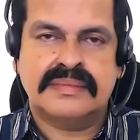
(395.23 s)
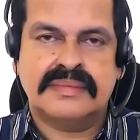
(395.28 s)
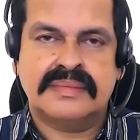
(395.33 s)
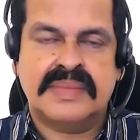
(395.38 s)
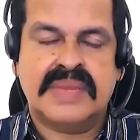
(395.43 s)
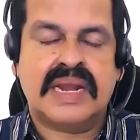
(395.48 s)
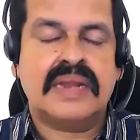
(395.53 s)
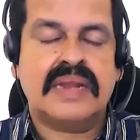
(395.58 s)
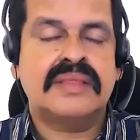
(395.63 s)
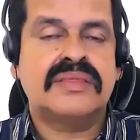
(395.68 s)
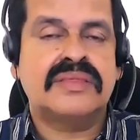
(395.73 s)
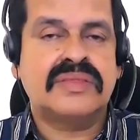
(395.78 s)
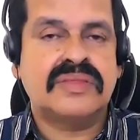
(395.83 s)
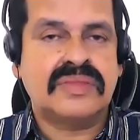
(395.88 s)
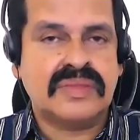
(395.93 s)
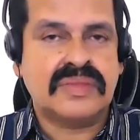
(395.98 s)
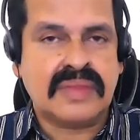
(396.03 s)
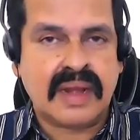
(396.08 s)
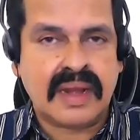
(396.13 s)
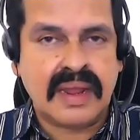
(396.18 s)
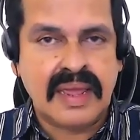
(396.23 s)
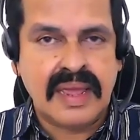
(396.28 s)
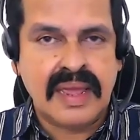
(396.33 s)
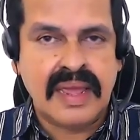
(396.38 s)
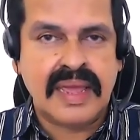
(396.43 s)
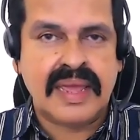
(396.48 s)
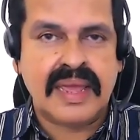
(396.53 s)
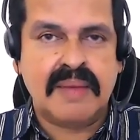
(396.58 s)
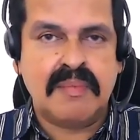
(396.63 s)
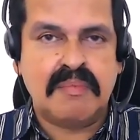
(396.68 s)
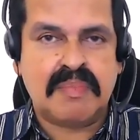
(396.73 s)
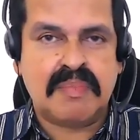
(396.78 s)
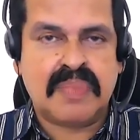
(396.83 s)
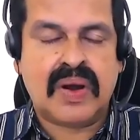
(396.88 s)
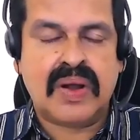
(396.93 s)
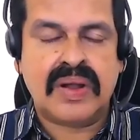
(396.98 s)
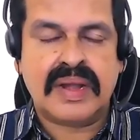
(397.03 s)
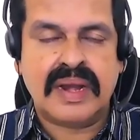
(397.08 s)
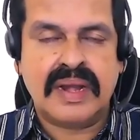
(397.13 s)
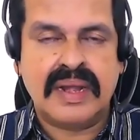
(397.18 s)
There are 3
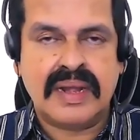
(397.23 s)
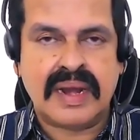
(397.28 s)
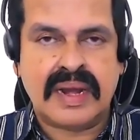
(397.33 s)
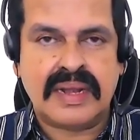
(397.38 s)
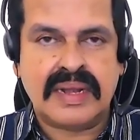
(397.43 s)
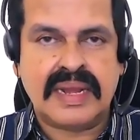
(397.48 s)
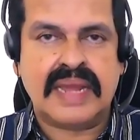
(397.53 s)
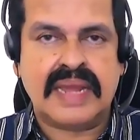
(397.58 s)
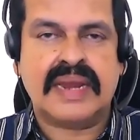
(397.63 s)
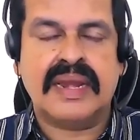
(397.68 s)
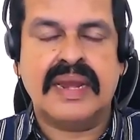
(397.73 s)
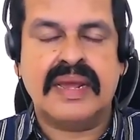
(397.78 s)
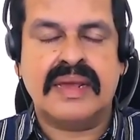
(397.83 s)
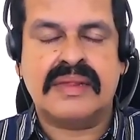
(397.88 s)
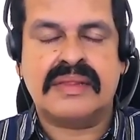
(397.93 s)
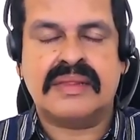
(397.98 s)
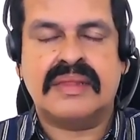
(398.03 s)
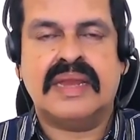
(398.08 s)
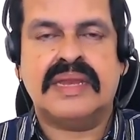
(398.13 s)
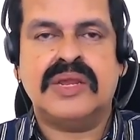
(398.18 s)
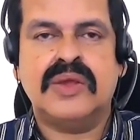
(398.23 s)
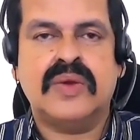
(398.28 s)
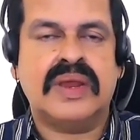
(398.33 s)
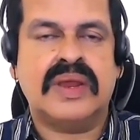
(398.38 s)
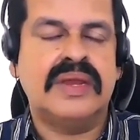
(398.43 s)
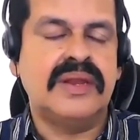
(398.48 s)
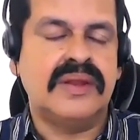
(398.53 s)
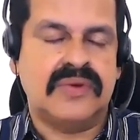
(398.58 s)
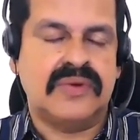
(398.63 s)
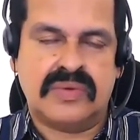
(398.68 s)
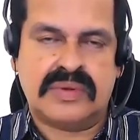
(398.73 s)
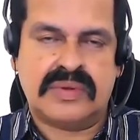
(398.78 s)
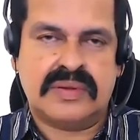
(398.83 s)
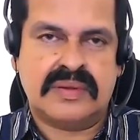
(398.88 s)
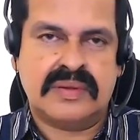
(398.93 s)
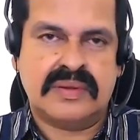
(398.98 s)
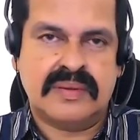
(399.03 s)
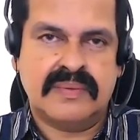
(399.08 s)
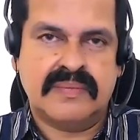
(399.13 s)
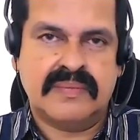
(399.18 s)
important techniques that you can use.
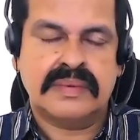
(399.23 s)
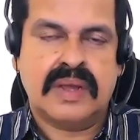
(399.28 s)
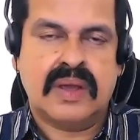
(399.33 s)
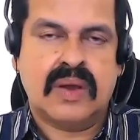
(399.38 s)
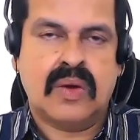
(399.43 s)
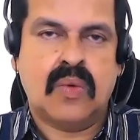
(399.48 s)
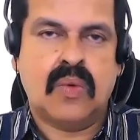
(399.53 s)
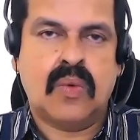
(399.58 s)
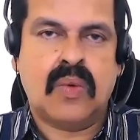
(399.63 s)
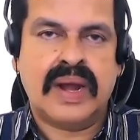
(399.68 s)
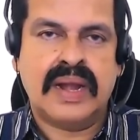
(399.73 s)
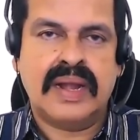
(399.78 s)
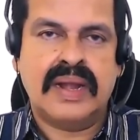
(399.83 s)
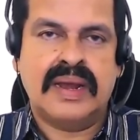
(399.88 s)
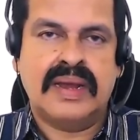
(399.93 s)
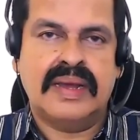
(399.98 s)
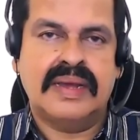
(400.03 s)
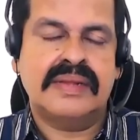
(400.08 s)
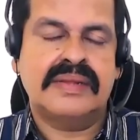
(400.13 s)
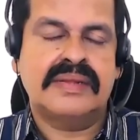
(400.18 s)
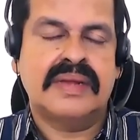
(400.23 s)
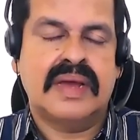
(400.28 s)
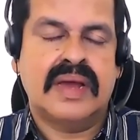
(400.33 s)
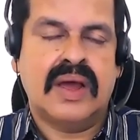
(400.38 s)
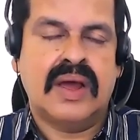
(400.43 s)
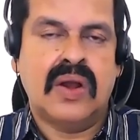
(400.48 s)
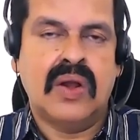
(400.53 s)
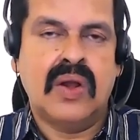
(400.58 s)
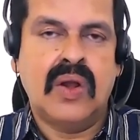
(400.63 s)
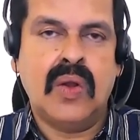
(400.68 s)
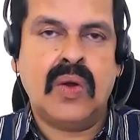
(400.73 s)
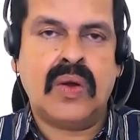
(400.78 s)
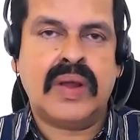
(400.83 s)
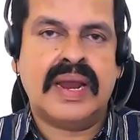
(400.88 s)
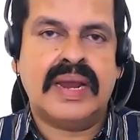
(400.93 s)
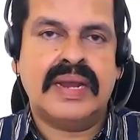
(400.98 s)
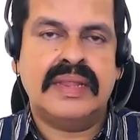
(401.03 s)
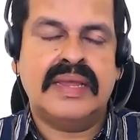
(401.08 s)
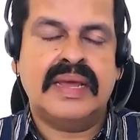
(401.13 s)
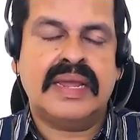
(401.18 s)
One is look
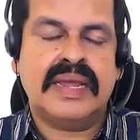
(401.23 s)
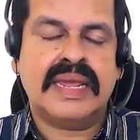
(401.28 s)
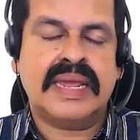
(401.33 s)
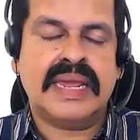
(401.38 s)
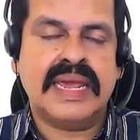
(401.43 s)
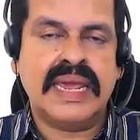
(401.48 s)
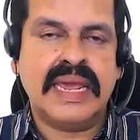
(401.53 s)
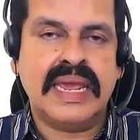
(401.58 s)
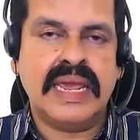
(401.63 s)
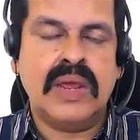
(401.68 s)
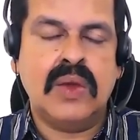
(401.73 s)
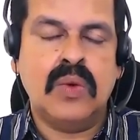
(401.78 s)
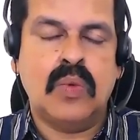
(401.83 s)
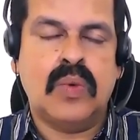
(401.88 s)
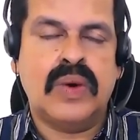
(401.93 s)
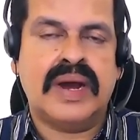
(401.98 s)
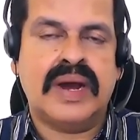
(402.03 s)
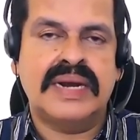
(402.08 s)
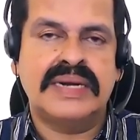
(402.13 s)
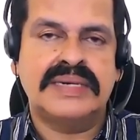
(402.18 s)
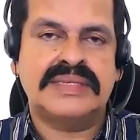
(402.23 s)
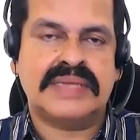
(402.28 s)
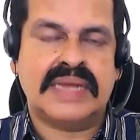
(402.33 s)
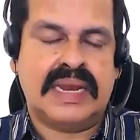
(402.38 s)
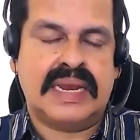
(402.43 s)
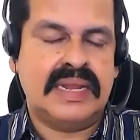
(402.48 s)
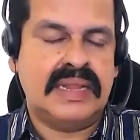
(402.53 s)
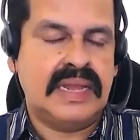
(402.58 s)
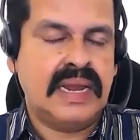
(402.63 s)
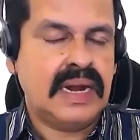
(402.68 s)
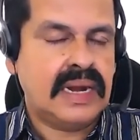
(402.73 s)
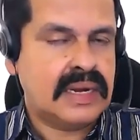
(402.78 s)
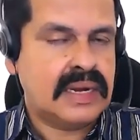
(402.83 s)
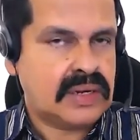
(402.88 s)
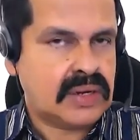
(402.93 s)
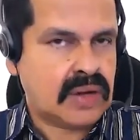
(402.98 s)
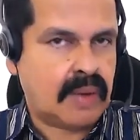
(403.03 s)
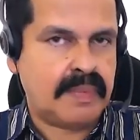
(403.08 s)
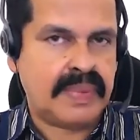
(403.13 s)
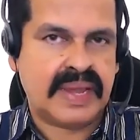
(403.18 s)
at the key words in the
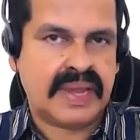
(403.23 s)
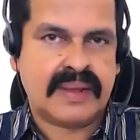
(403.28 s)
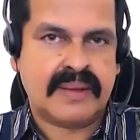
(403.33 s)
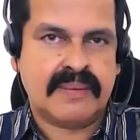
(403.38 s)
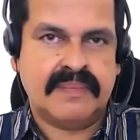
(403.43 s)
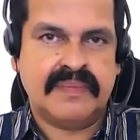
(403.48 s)
topic.